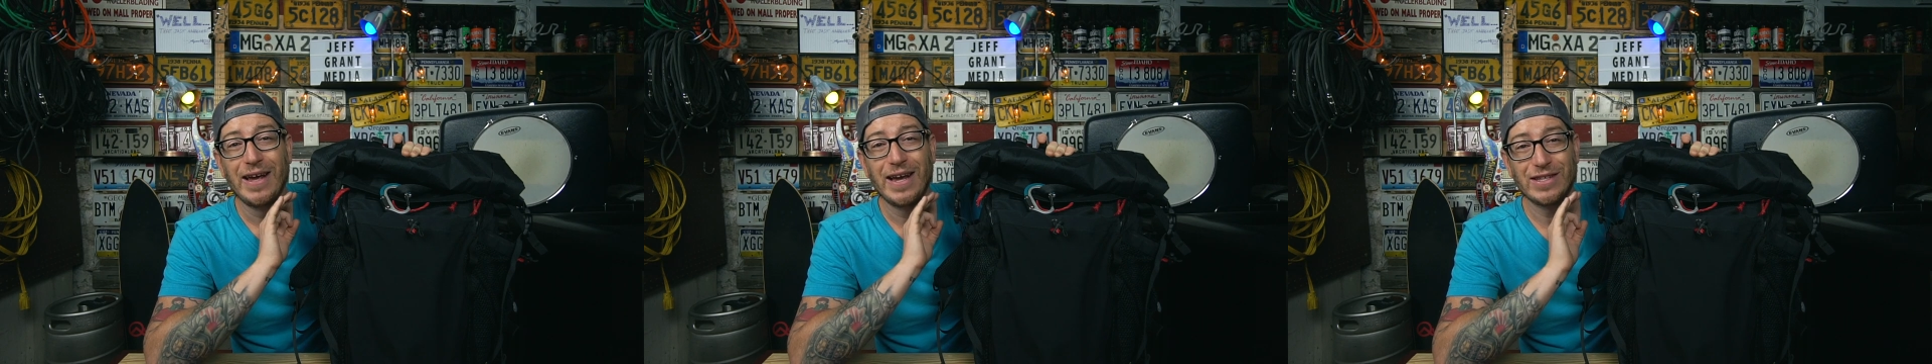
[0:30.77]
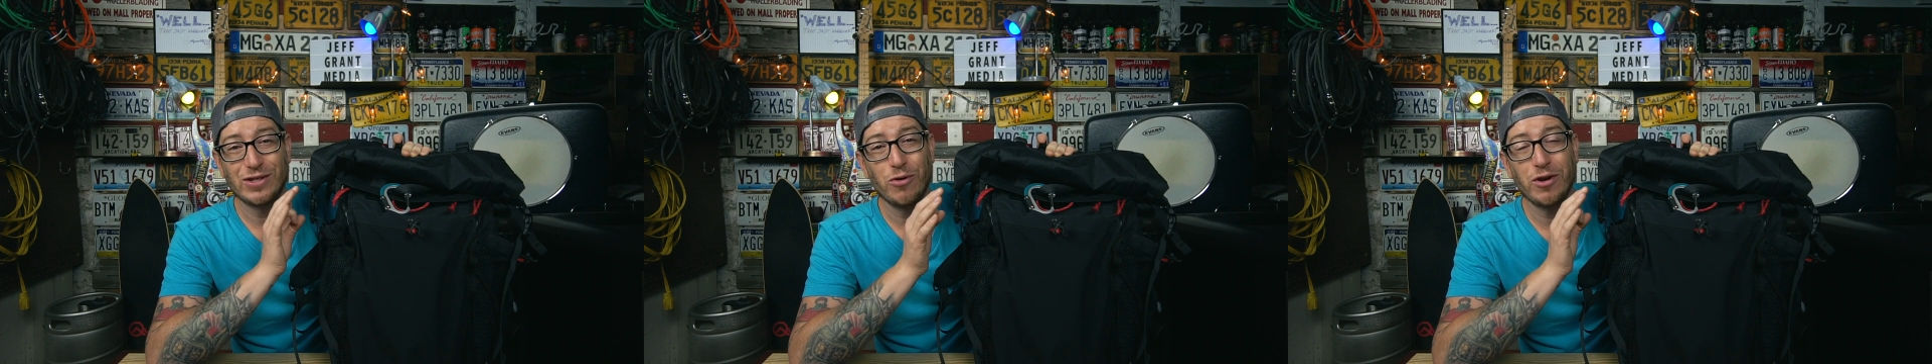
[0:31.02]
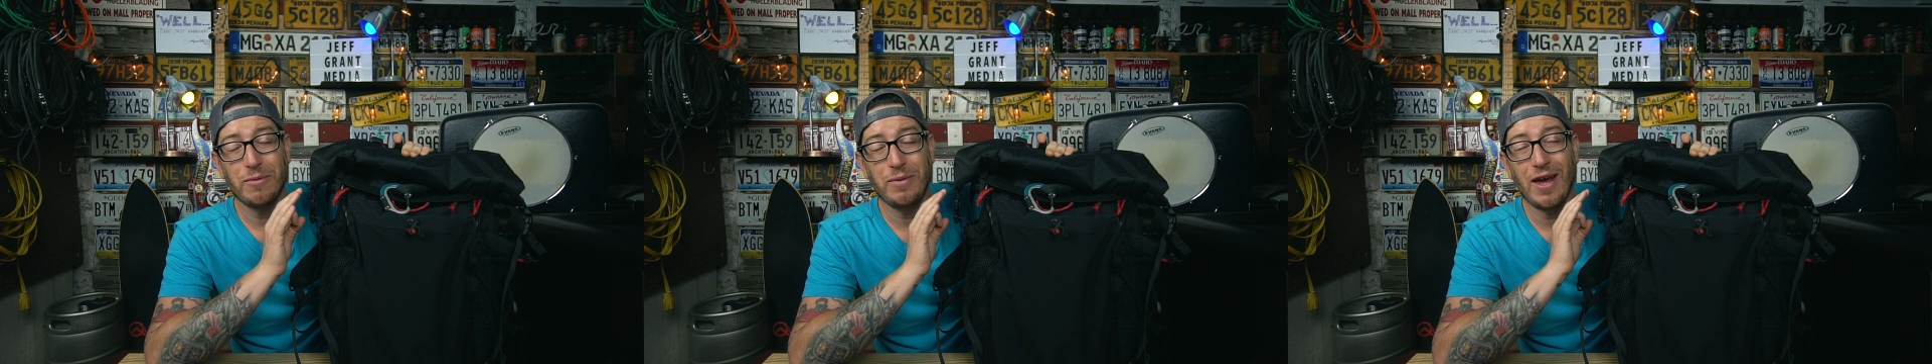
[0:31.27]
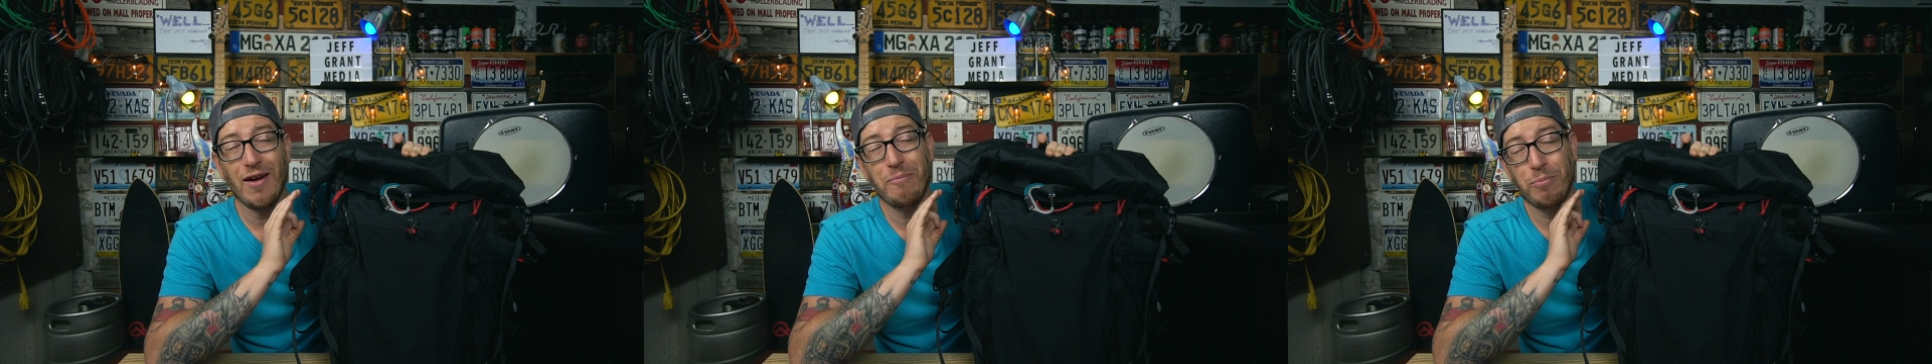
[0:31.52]
It's going to
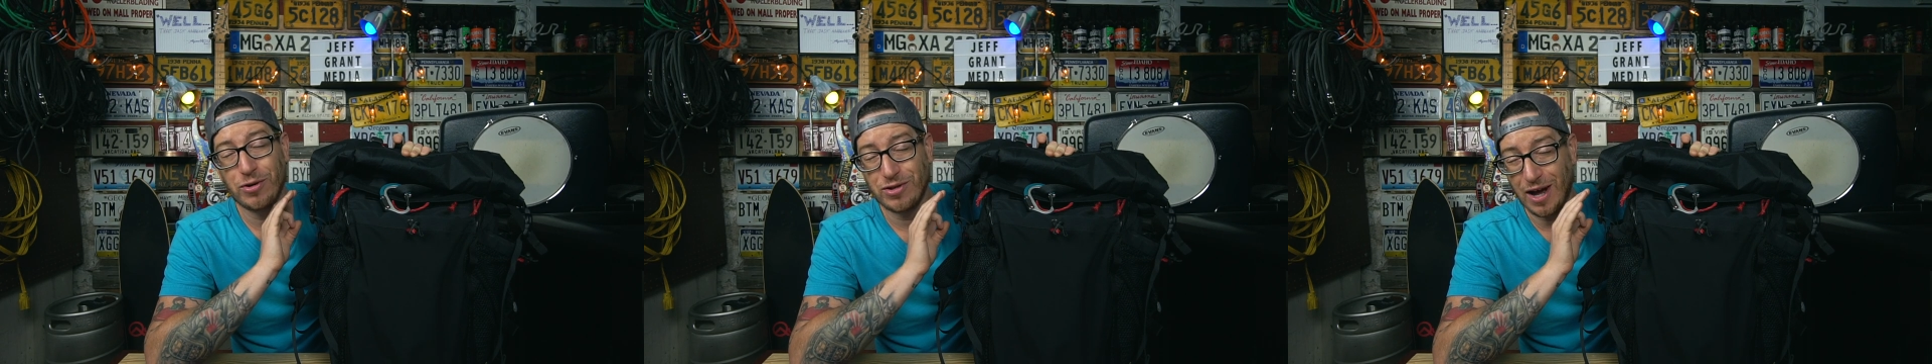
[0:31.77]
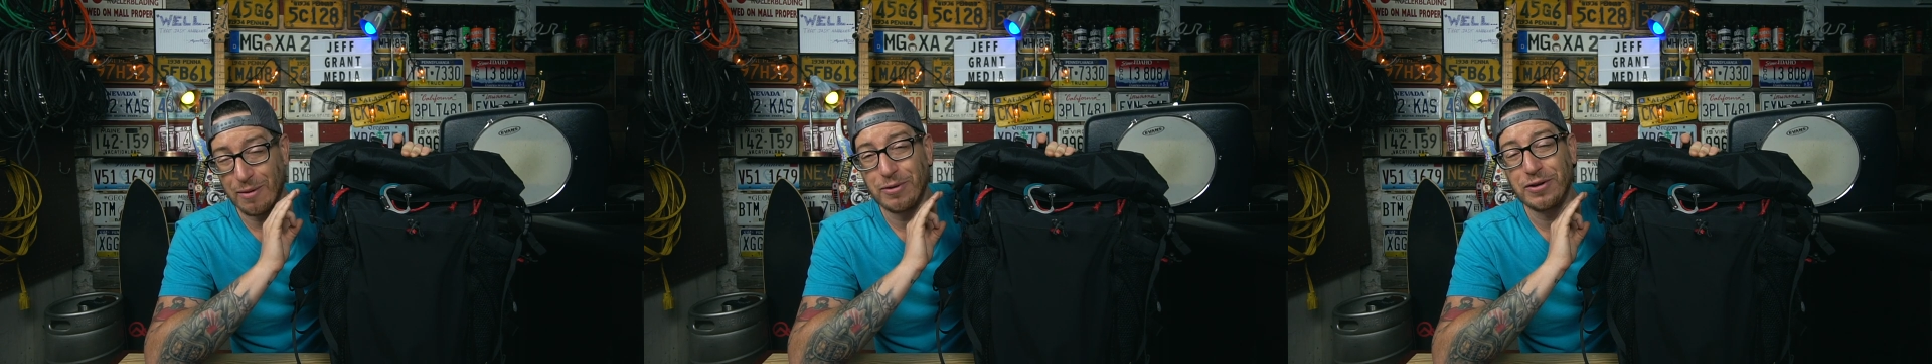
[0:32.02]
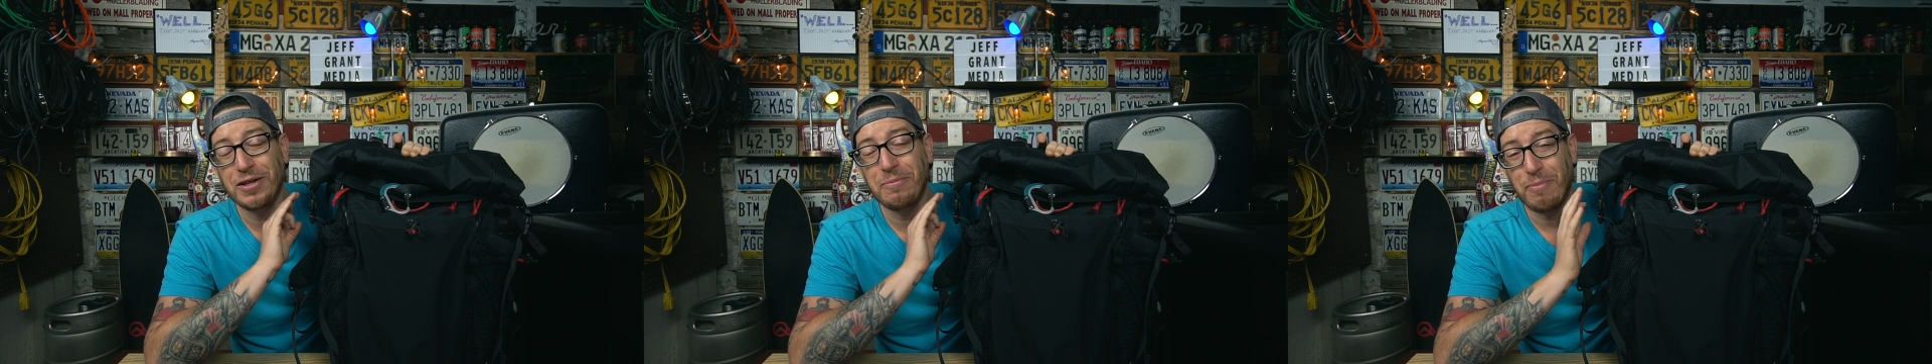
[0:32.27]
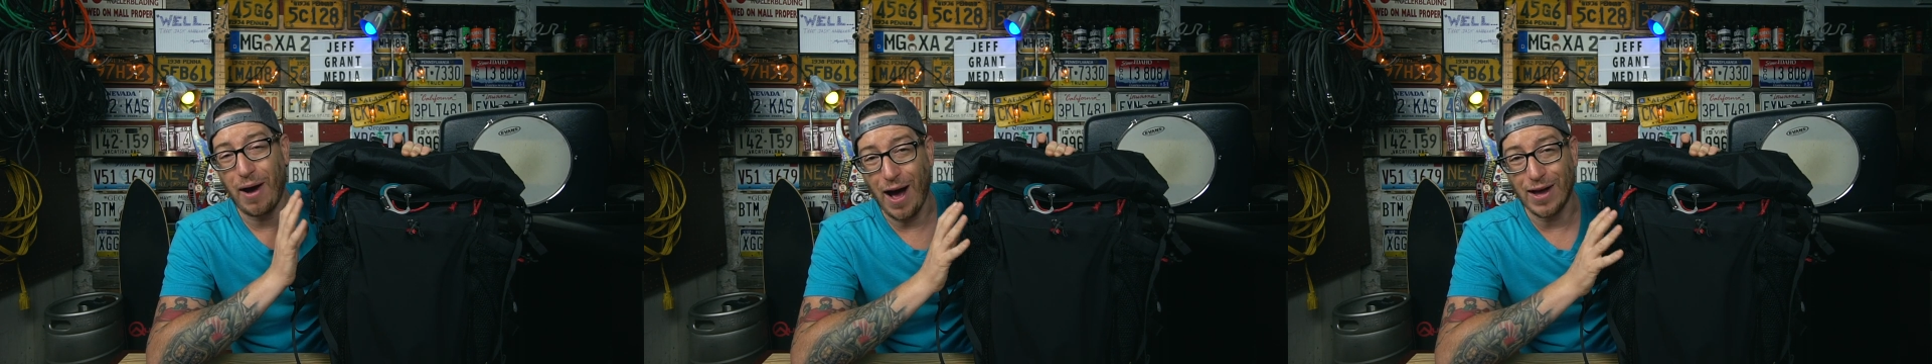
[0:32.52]
be a predominantly
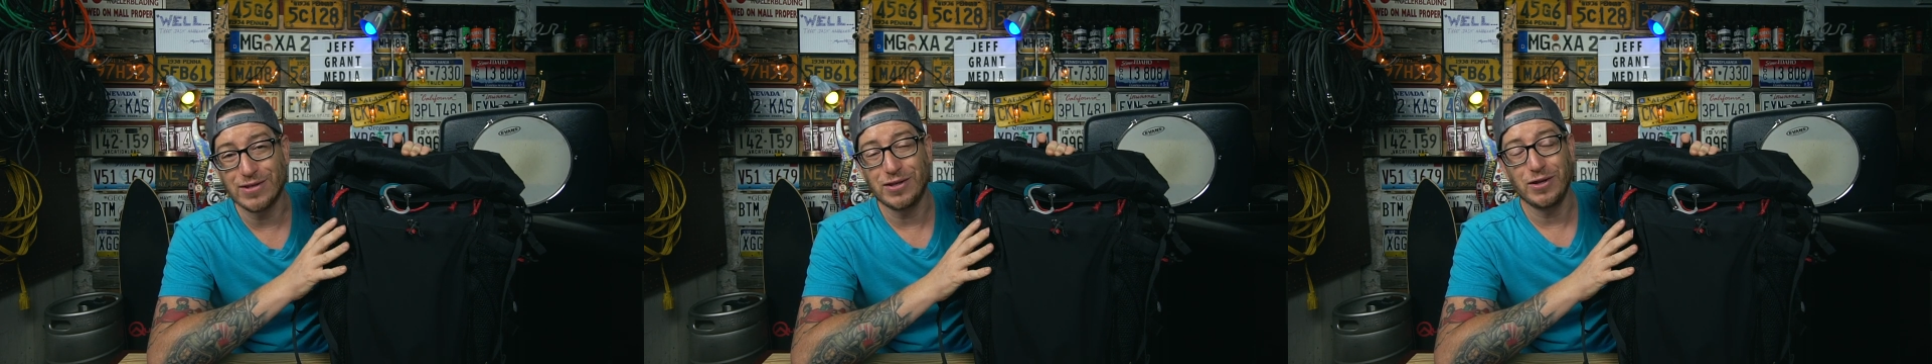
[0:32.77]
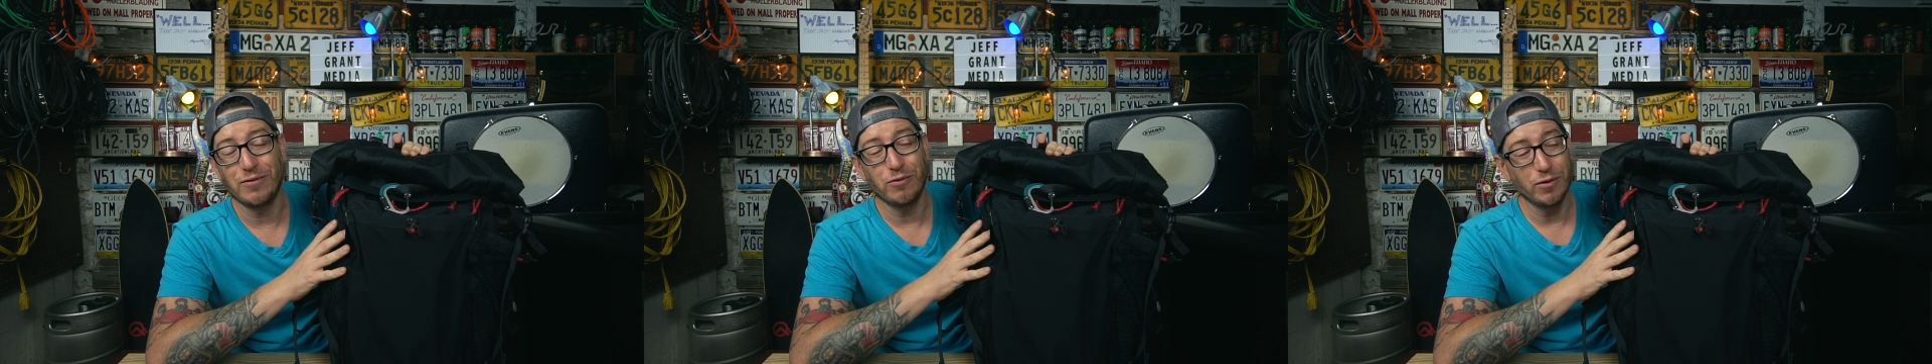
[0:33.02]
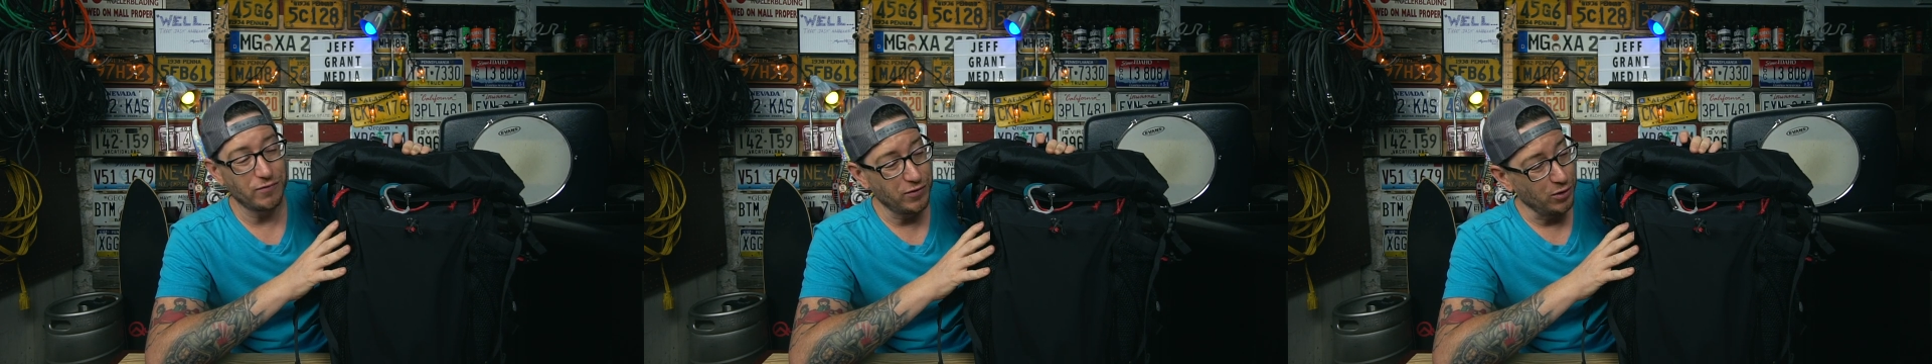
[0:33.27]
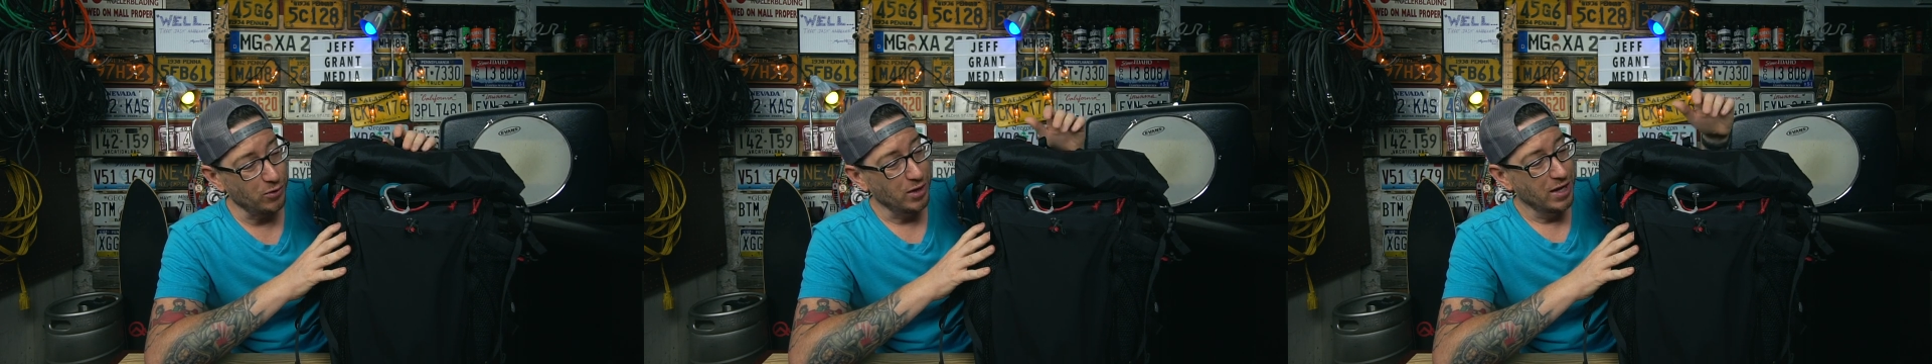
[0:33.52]
positive
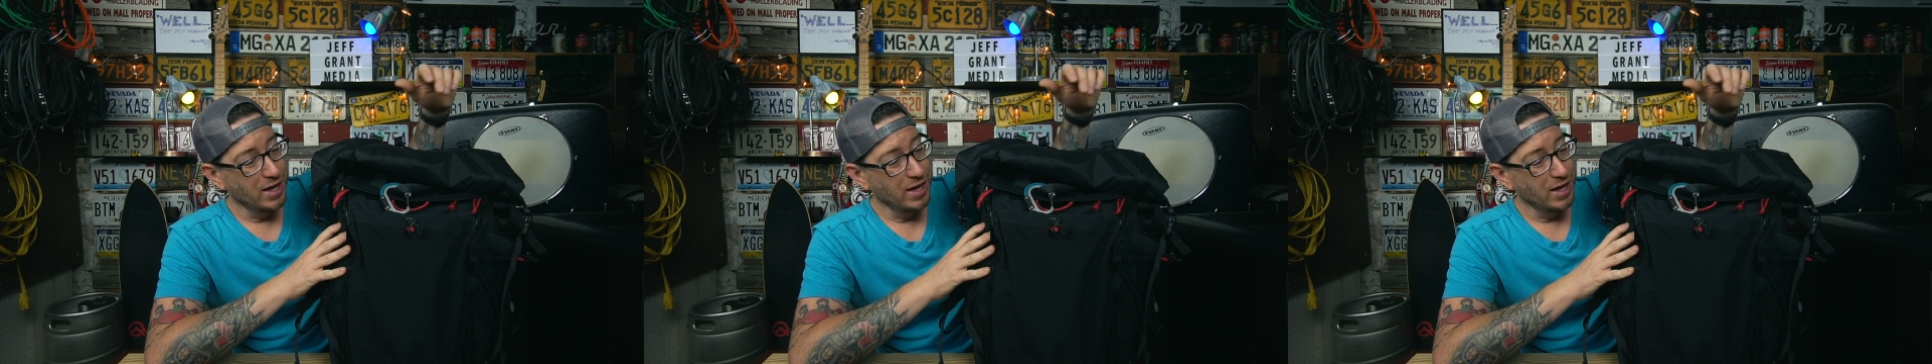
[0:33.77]
review.